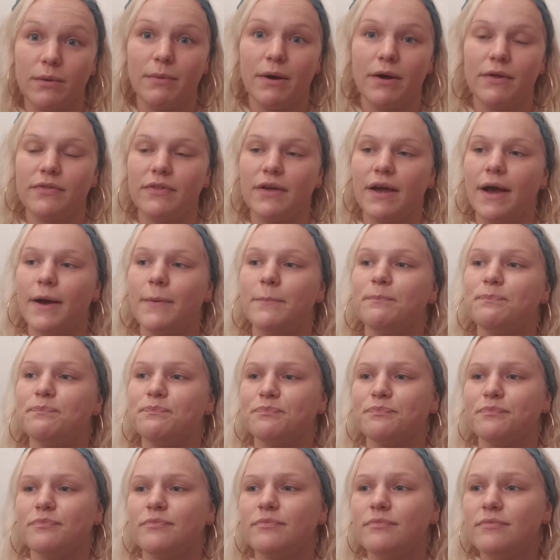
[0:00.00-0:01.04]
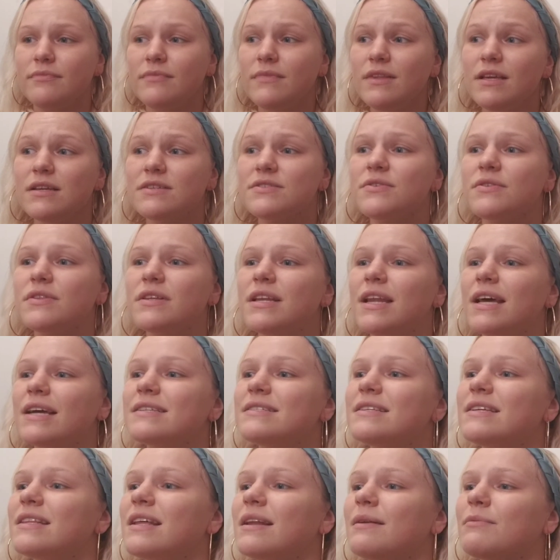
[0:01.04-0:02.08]
about that. So the next
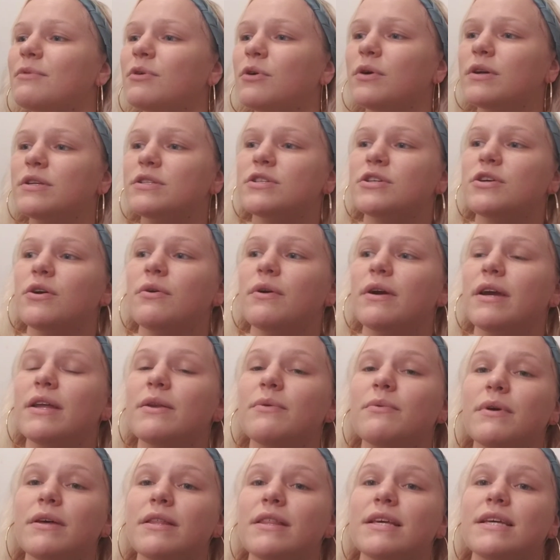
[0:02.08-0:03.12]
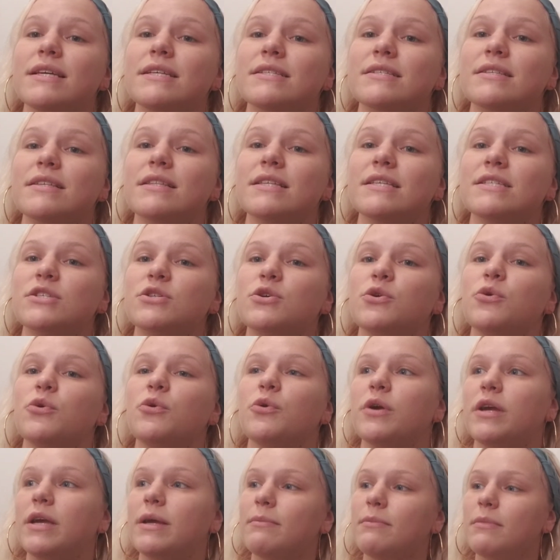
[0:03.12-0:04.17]
thing that I'm going to go in with is this
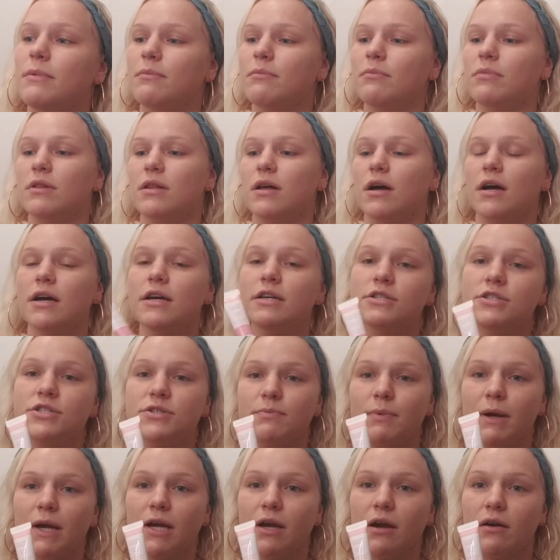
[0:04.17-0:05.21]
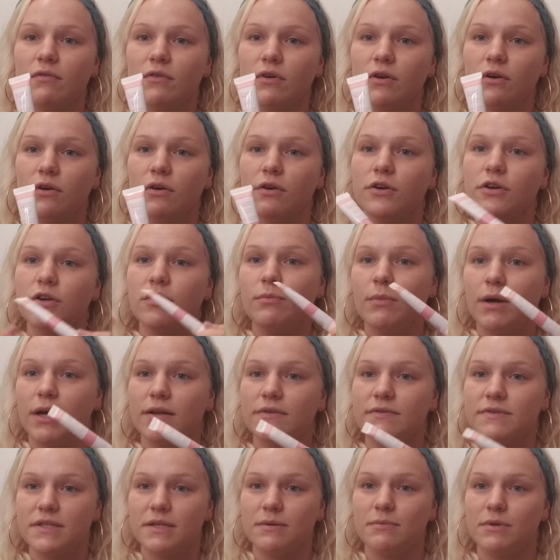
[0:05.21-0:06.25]
cream blush by CoverGirl. You might
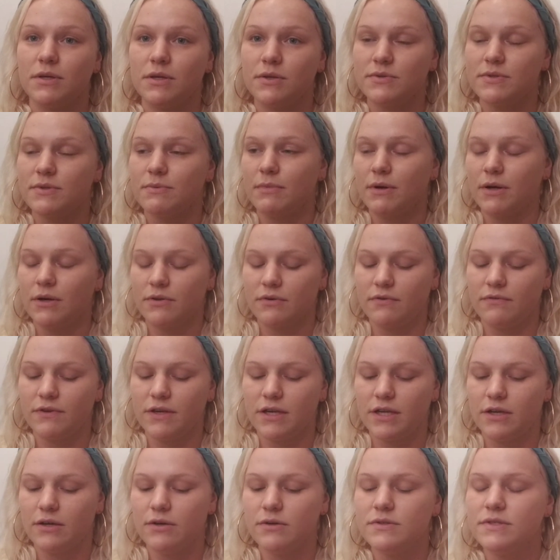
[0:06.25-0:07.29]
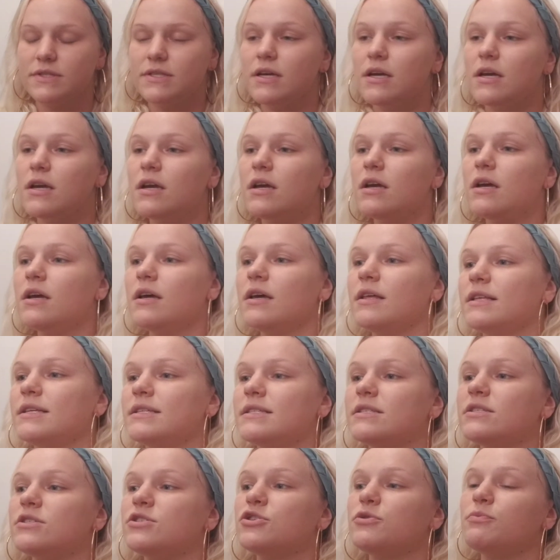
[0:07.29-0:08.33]
have seen me use it in my other videos. This
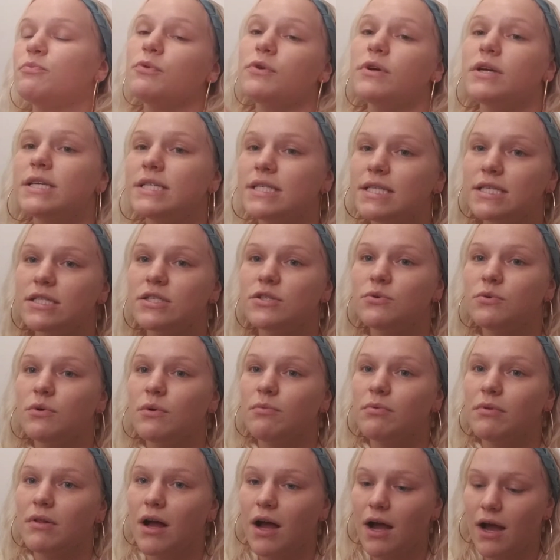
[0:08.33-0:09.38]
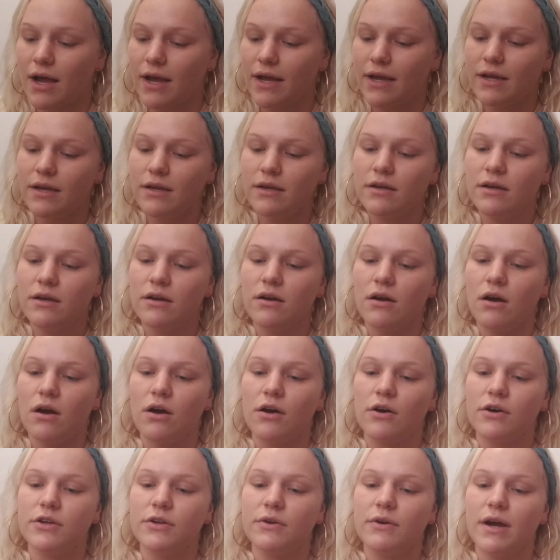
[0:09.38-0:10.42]
is super easy to apply.
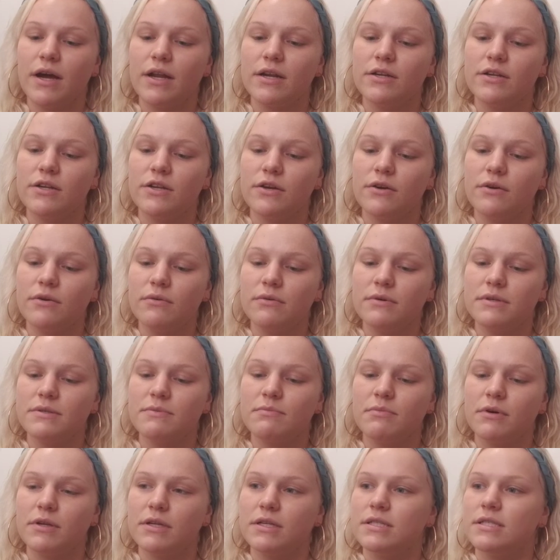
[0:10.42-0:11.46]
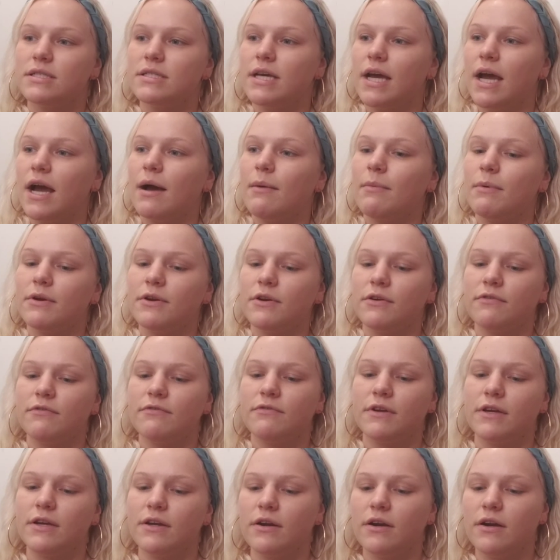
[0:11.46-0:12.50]
All you gotta do is put a dab on your
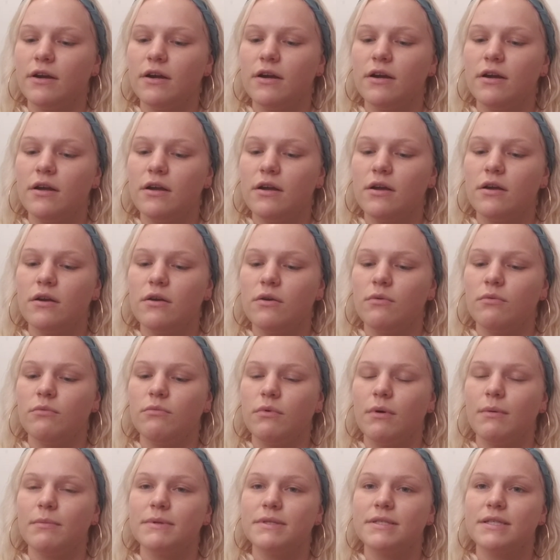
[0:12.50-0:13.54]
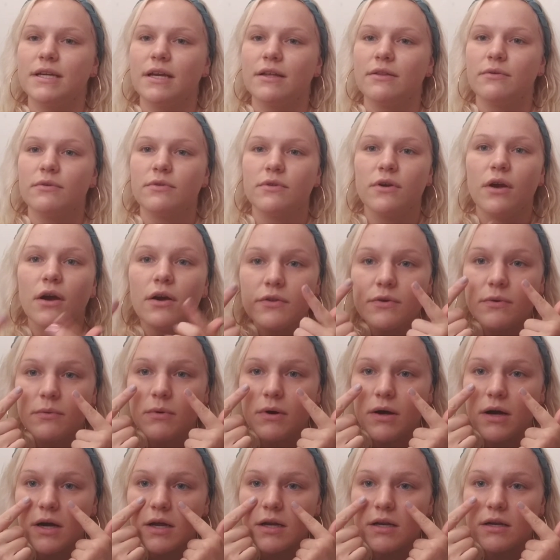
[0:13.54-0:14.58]
finger, rub it together with your other
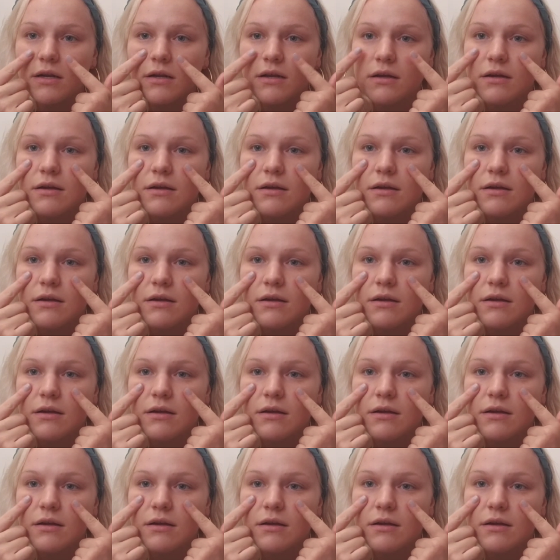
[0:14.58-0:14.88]
one,